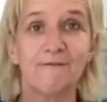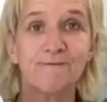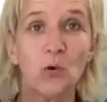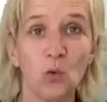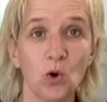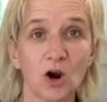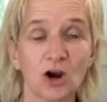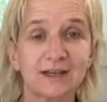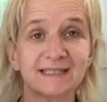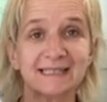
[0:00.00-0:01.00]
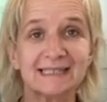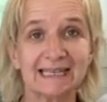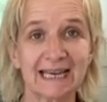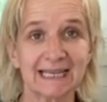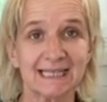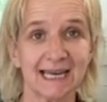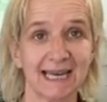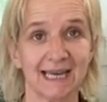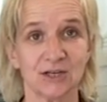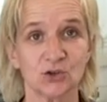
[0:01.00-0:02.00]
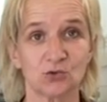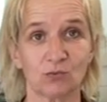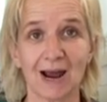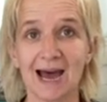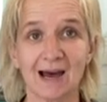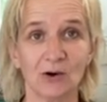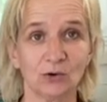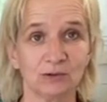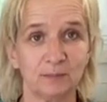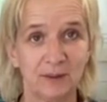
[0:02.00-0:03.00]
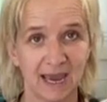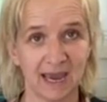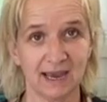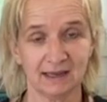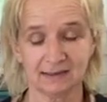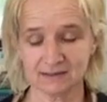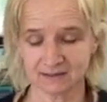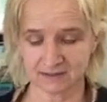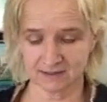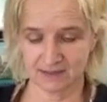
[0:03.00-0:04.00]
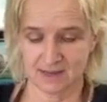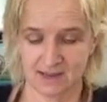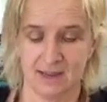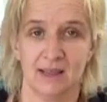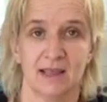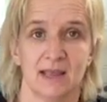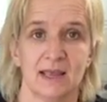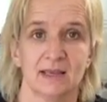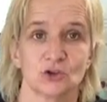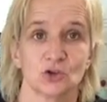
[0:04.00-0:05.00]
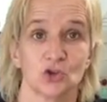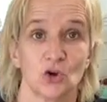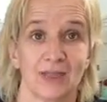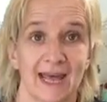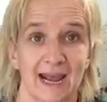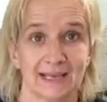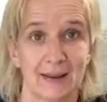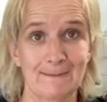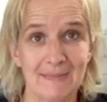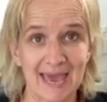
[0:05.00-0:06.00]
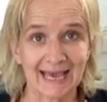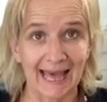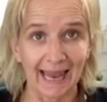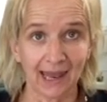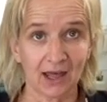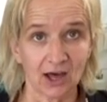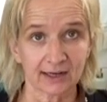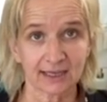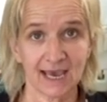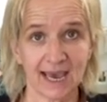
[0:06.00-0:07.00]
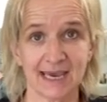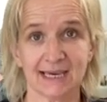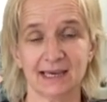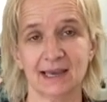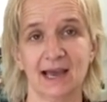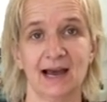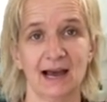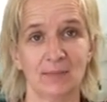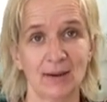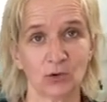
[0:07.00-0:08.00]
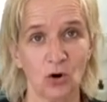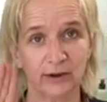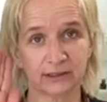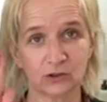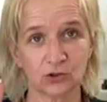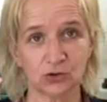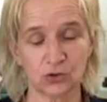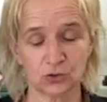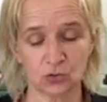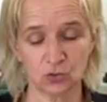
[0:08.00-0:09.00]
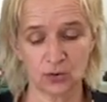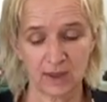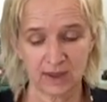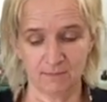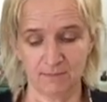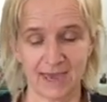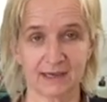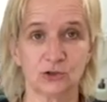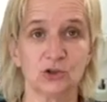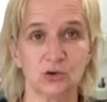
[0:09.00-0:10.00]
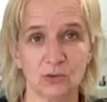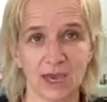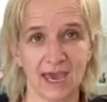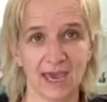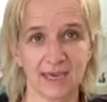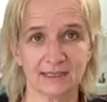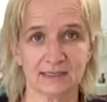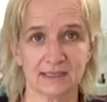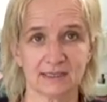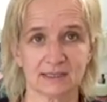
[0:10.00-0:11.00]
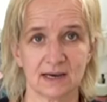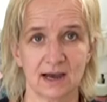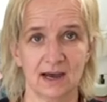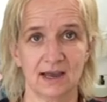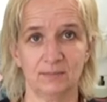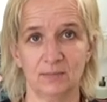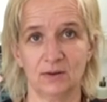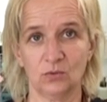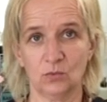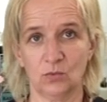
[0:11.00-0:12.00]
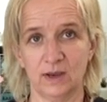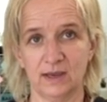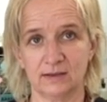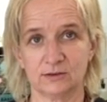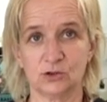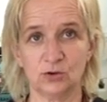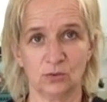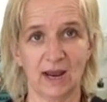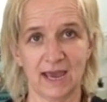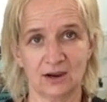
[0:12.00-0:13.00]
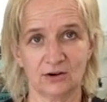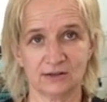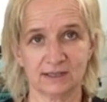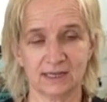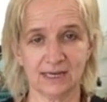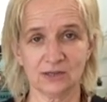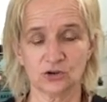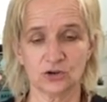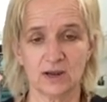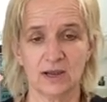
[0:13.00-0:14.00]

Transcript: 4 6-inch round pans so that I can make a lot of cake. I'm going to make 2 cakes this time with 2 layers each,